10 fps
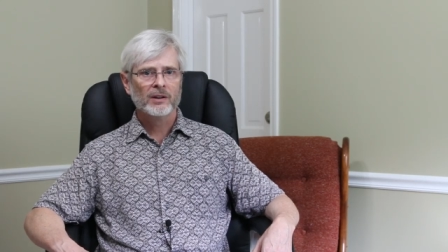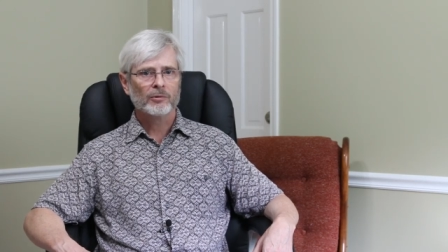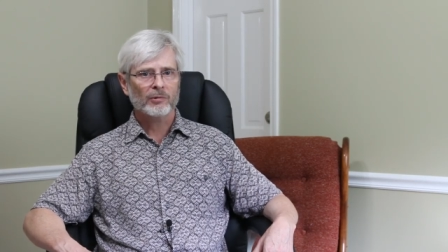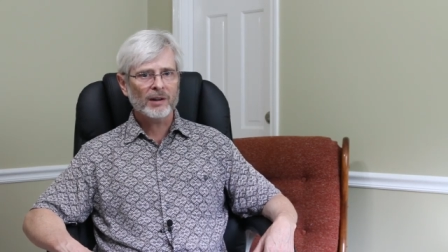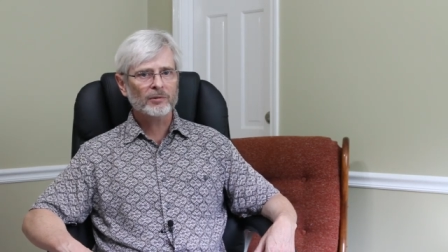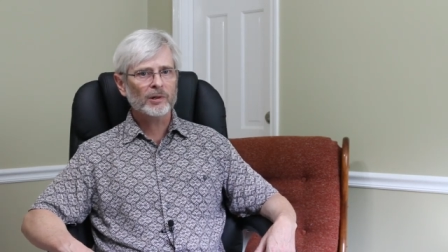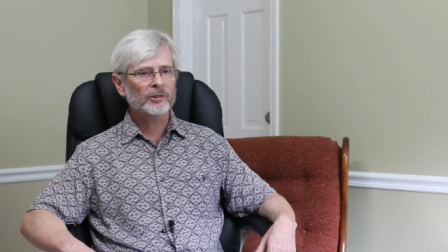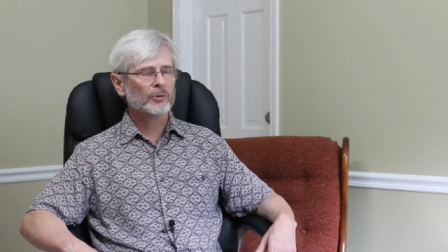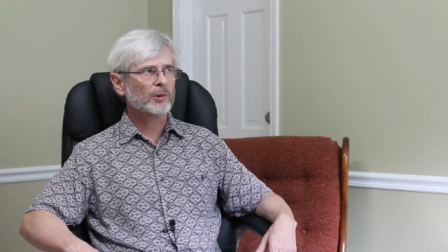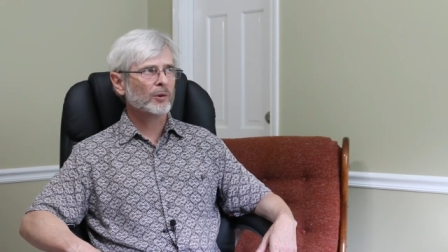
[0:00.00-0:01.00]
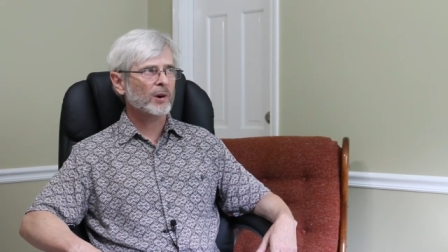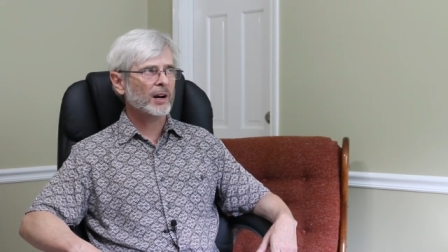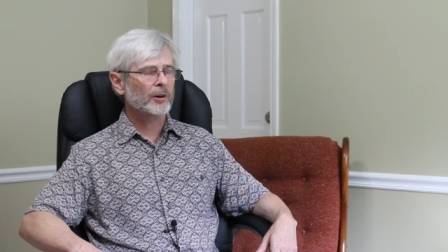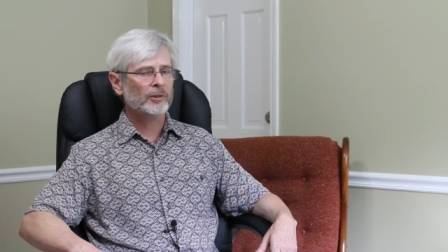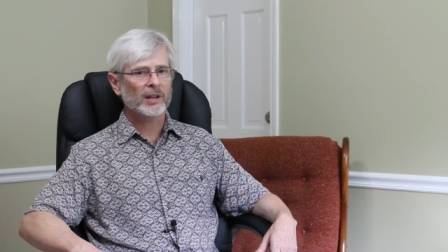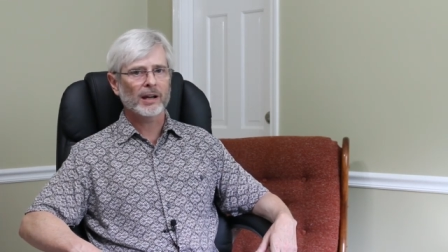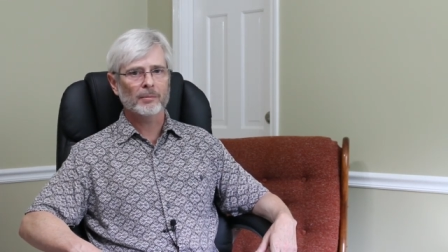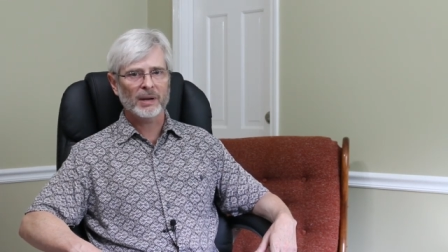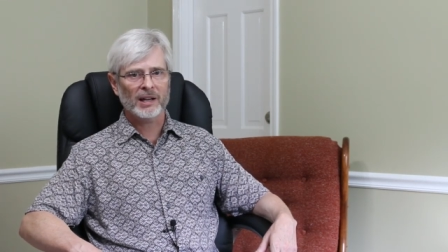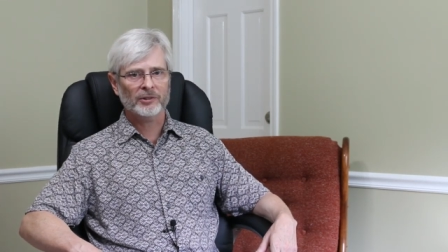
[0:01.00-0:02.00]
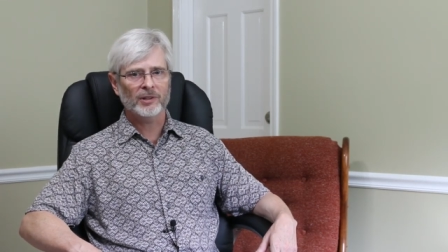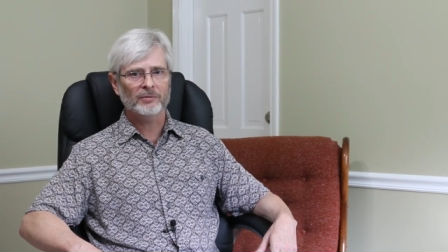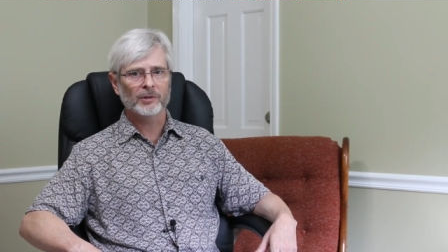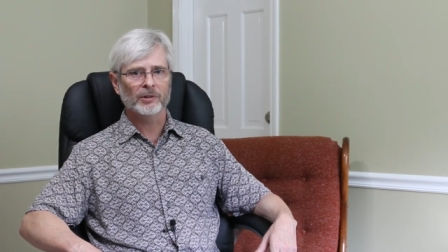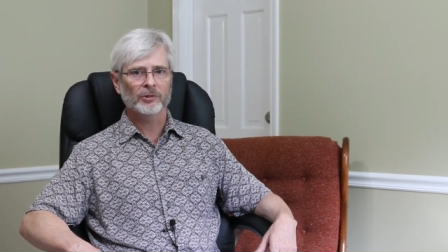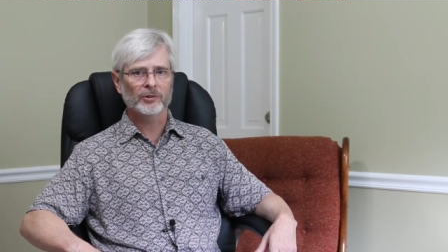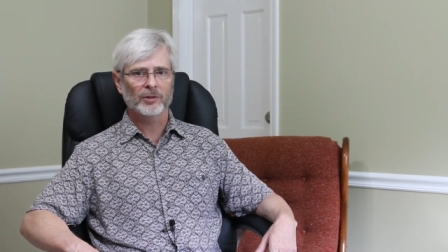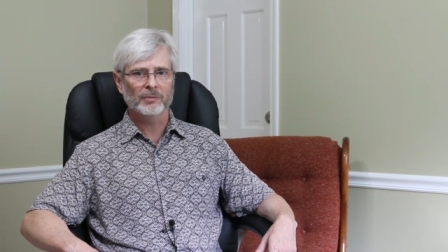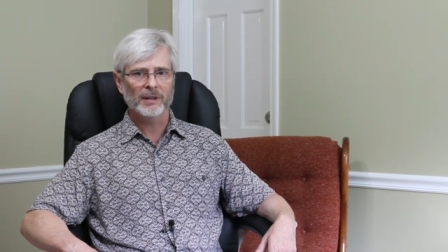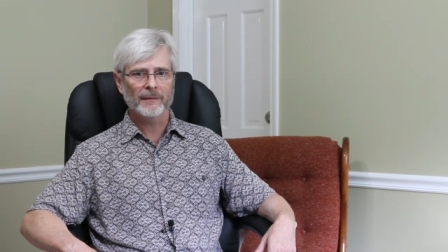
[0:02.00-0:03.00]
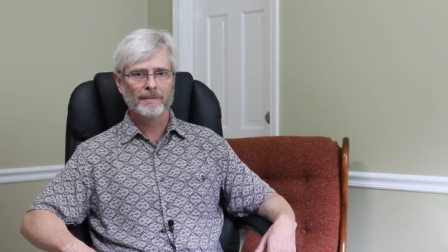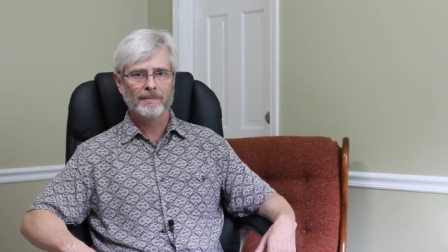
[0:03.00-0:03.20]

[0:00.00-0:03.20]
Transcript: reverence requires a capacity for discernment.